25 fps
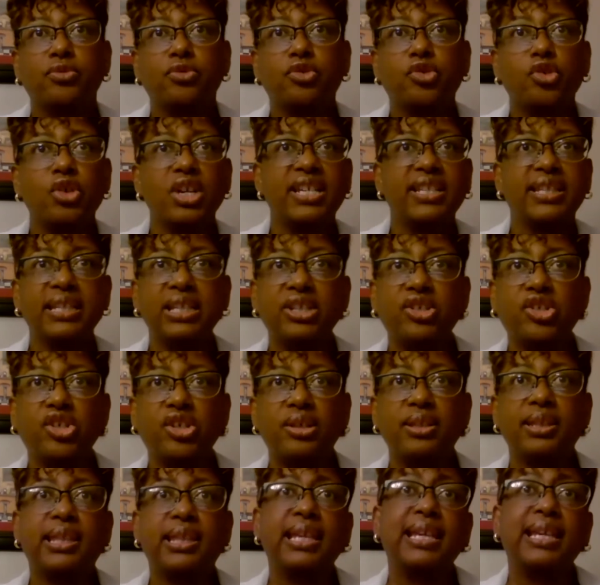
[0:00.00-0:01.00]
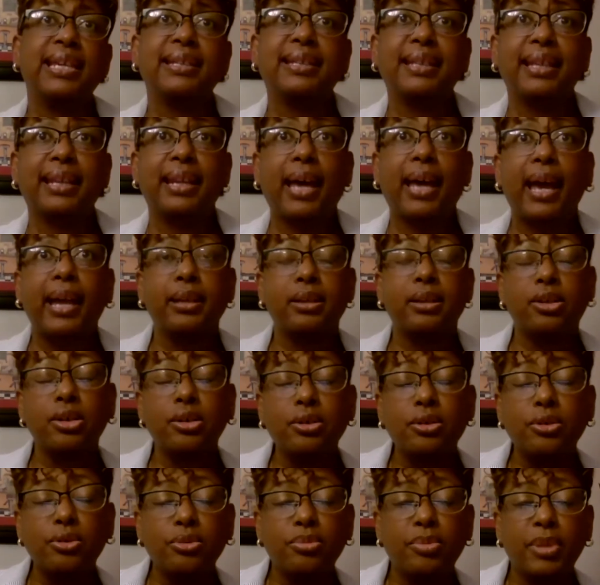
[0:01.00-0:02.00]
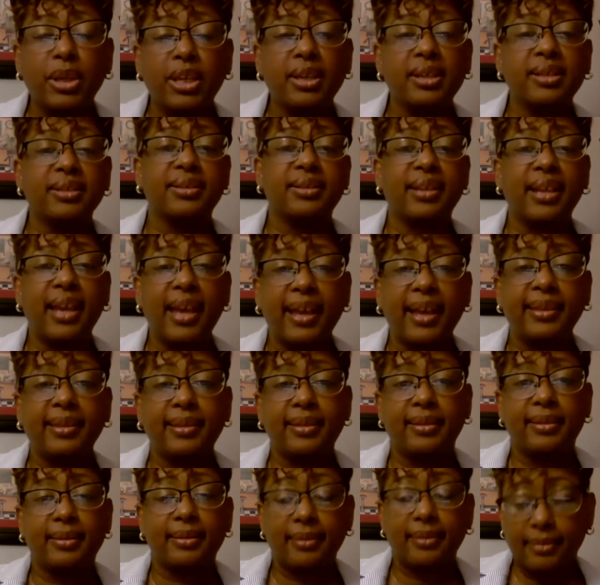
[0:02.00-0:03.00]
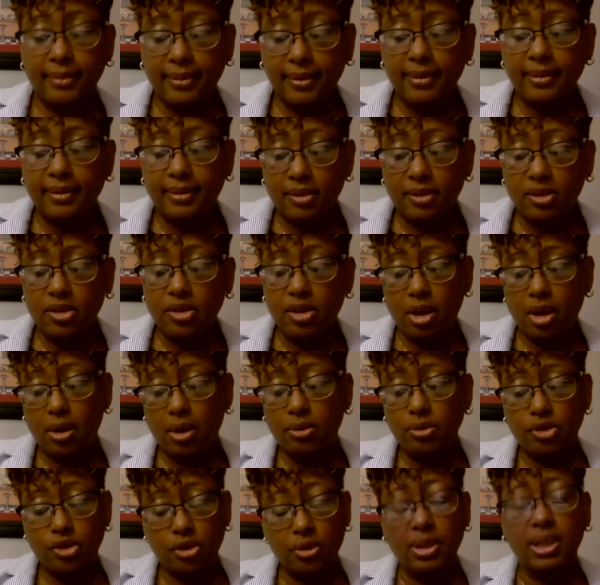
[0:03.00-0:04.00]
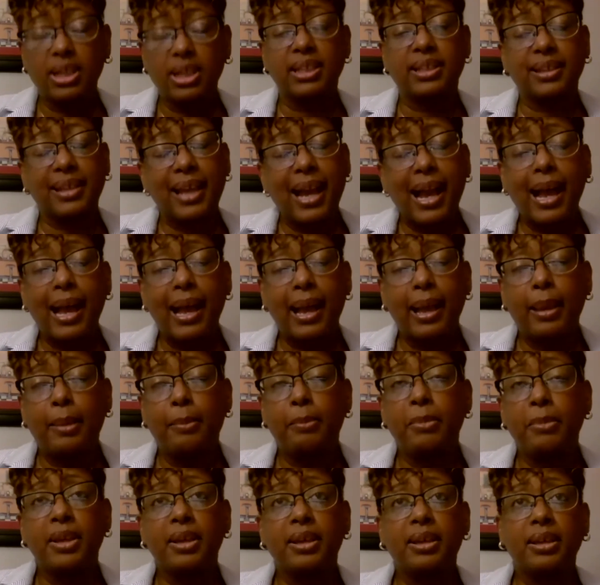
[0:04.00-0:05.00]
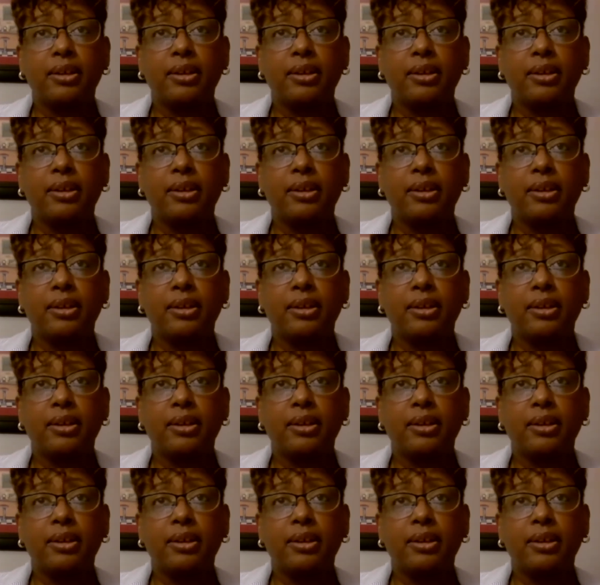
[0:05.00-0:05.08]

transition things that I do because at, you know, during this time